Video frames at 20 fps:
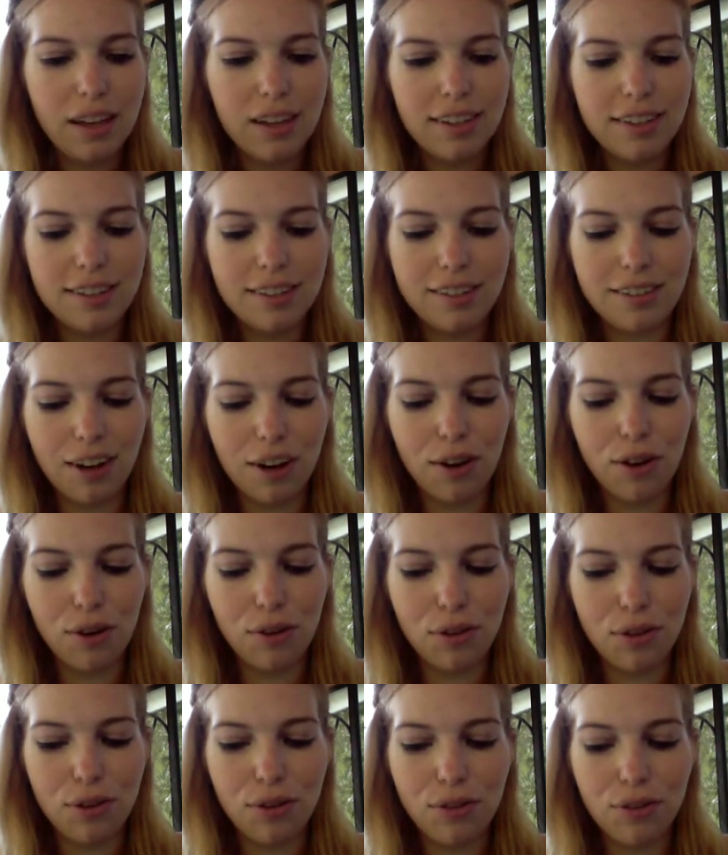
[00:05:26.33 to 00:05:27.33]
So
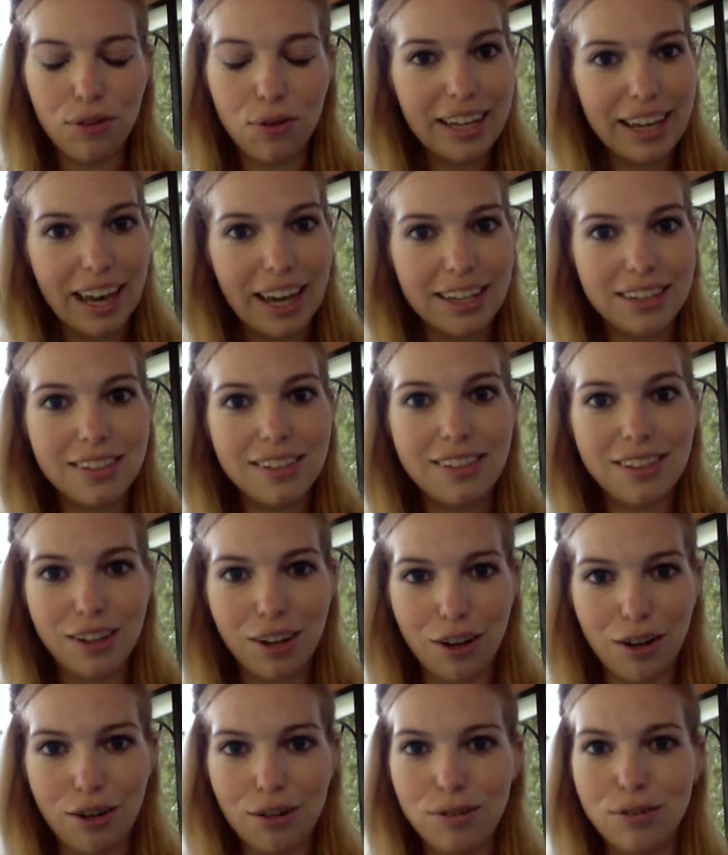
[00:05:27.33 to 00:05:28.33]
you get to
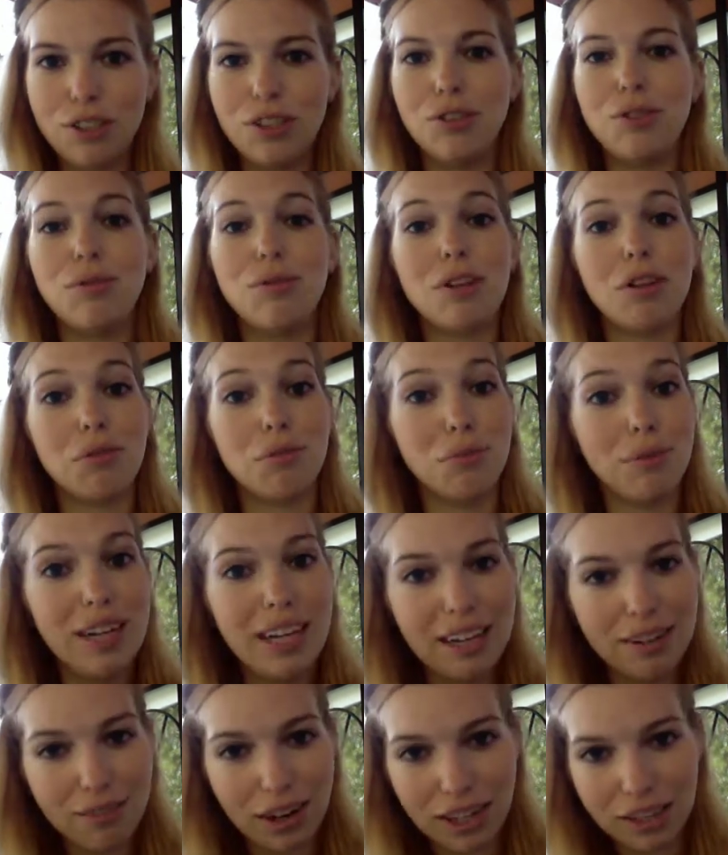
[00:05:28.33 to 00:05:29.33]
go to
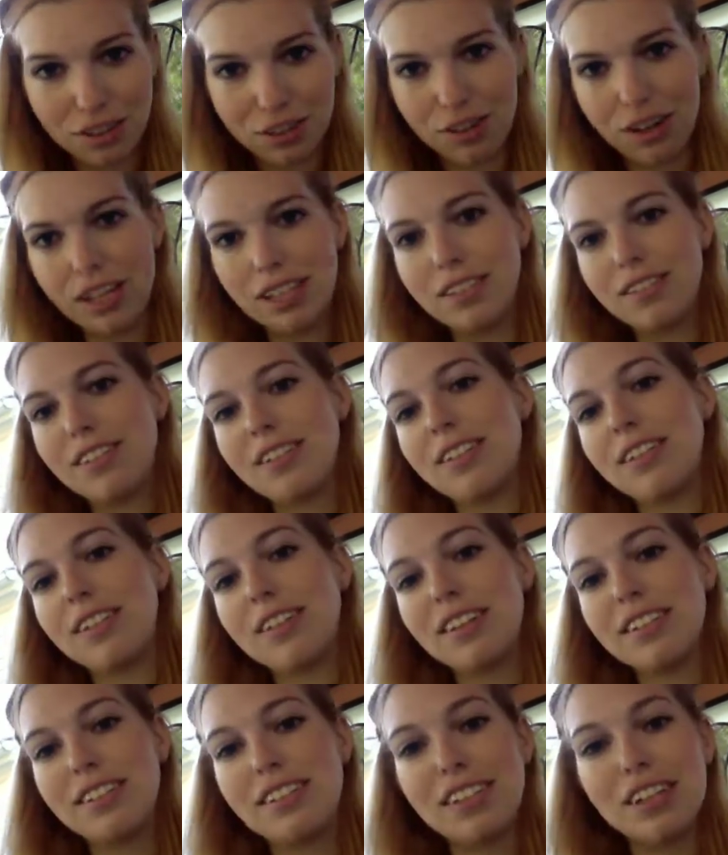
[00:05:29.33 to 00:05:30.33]
Korean restaurants
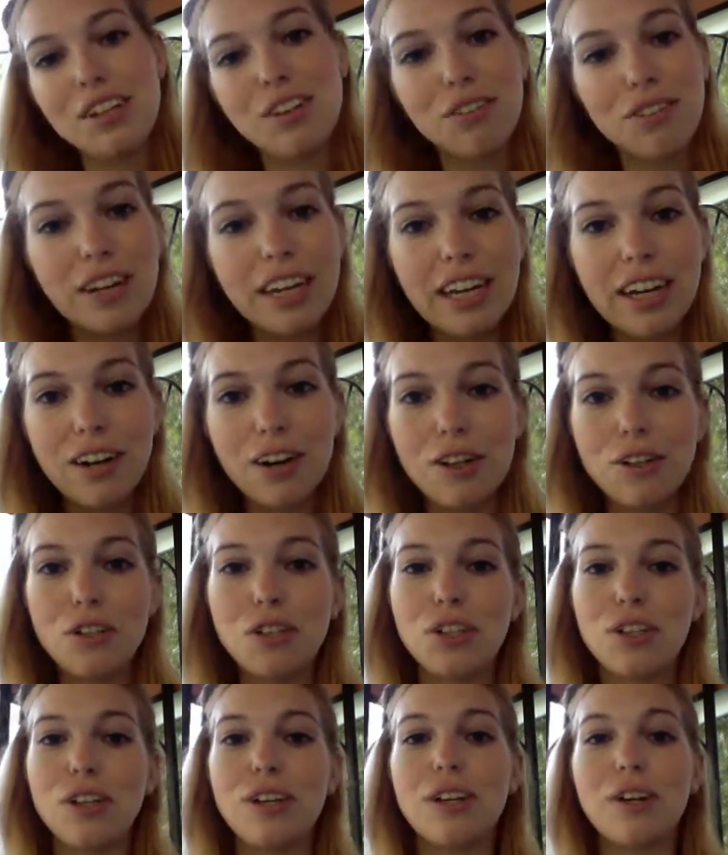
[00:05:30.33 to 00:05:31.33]
and see Korean
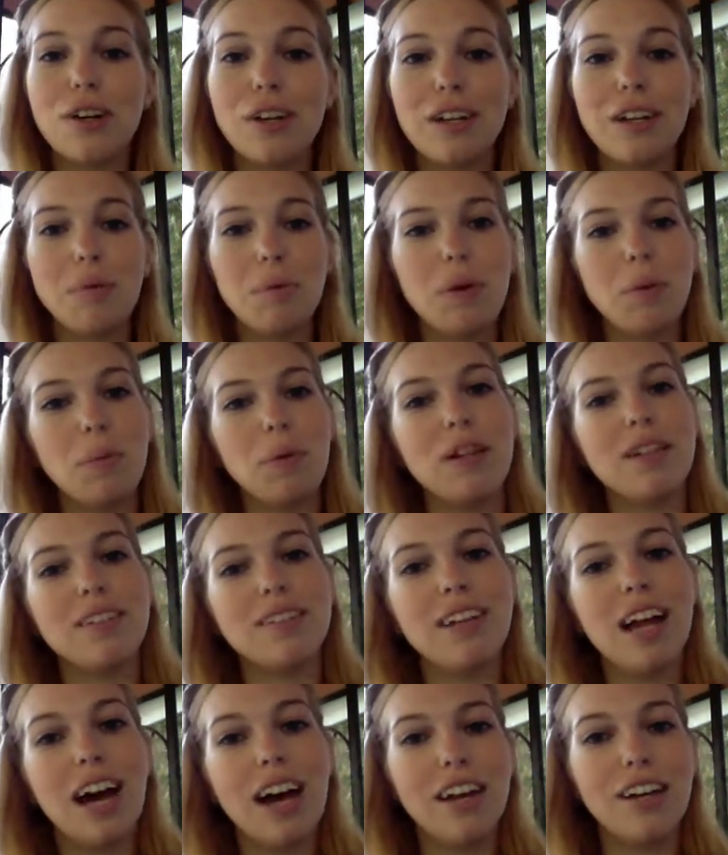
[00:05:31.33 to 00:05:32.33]
culture and Korean people.
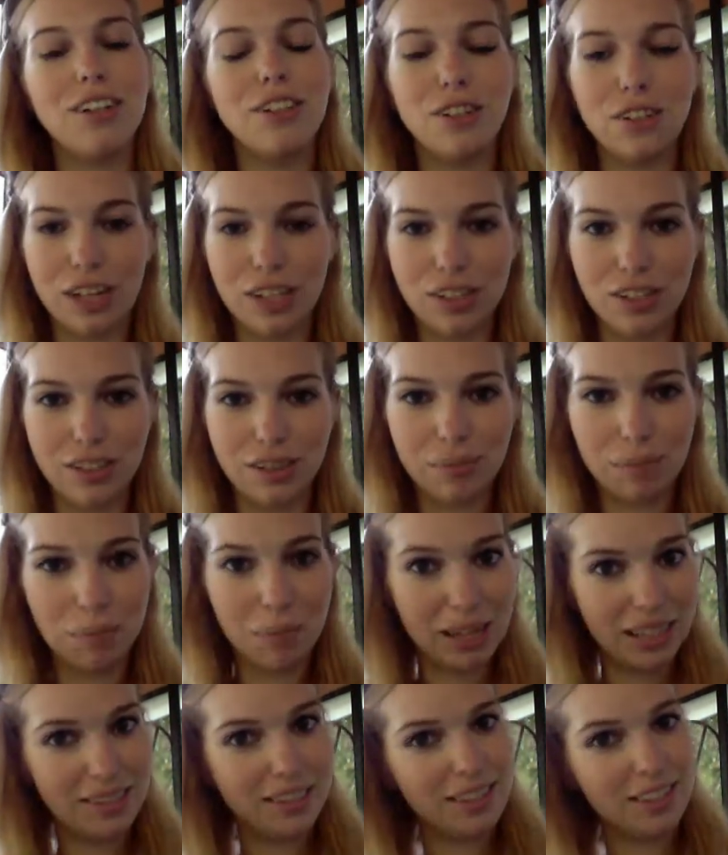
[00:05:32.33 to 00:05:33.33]
You're not just
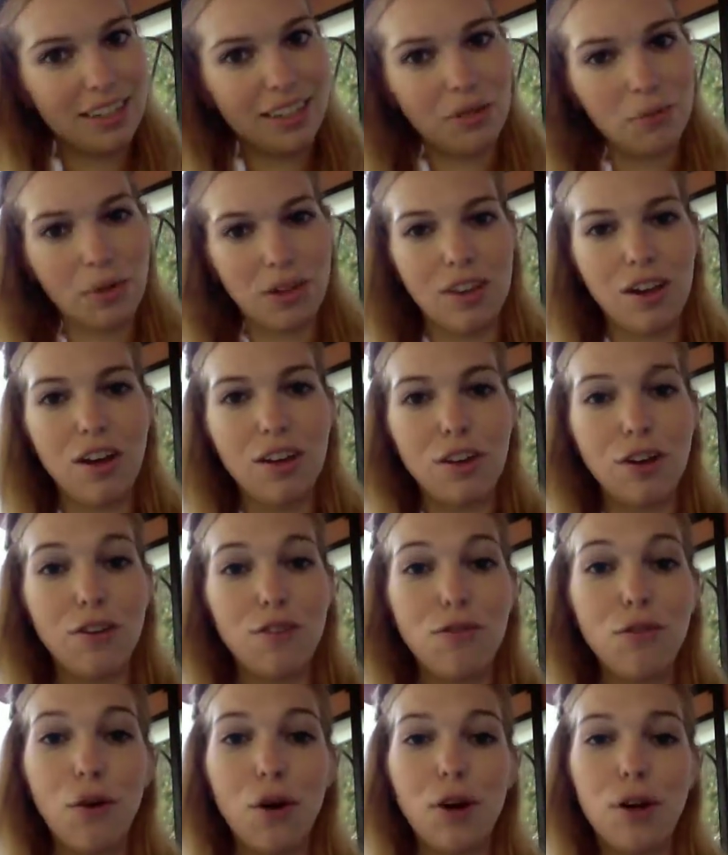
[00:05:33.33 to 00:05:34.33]
mixed in with all your
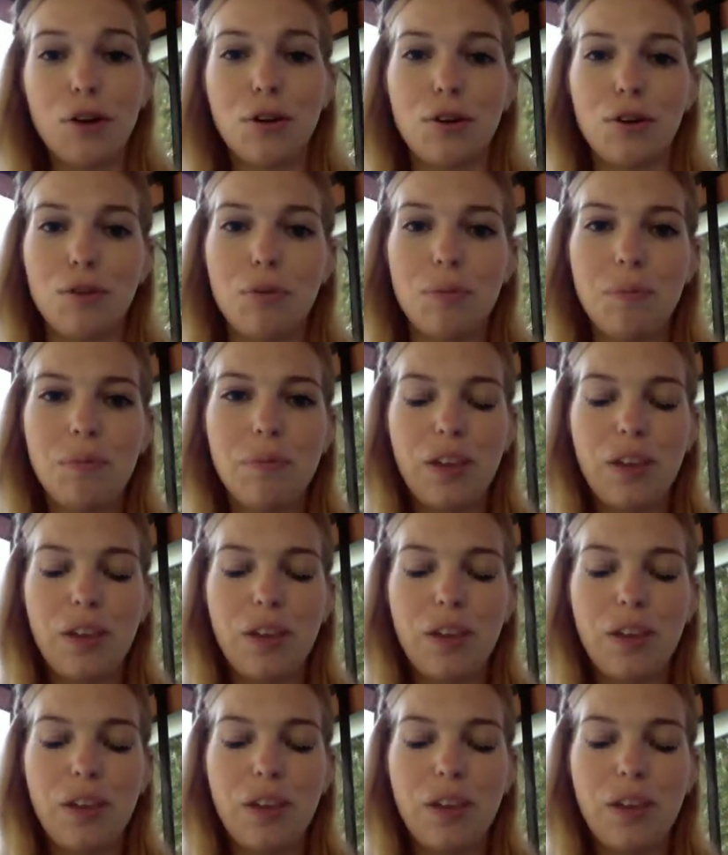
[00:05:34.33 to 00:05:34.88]
foreigner group.